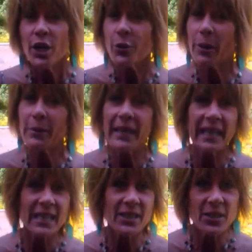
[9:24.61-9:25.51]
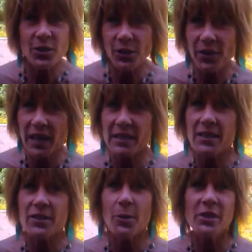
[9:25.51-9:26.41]
the way we get kids to do things
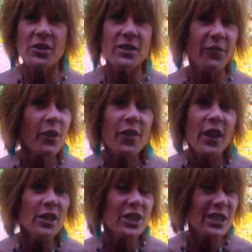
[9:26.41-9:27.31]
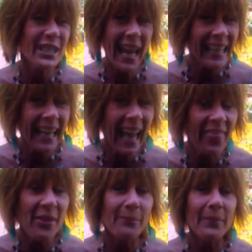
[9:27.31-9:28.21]
is so much different than just yelling
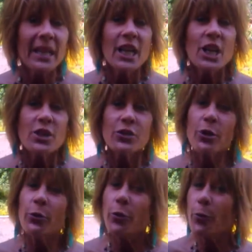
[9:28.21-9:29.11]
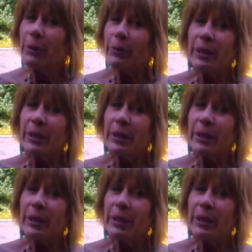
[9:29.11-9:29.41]
at them. So we